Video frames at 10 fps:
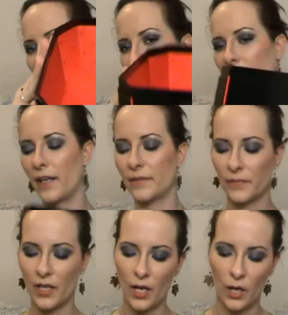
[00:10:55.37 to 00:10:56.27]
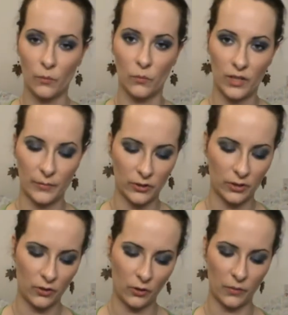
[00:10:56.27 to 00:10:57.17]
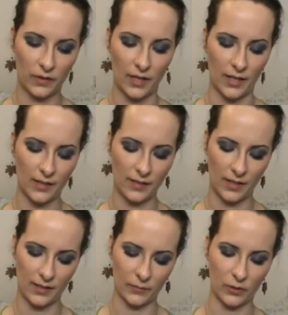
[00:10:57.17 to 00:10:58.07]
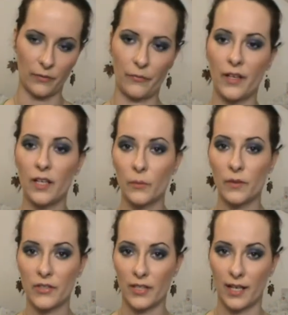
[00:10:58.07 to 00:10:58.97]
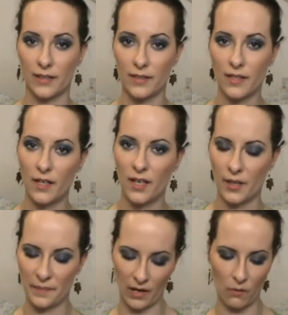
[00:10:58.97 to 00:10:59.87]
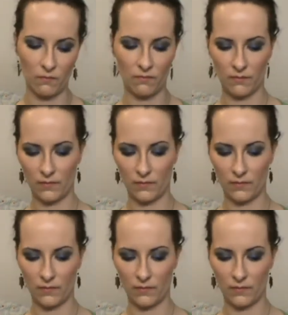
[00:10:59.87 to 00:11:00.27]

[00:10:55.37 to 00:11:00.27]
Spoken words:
like that. And what I'm going to do with this is I'm going to fill it with sand about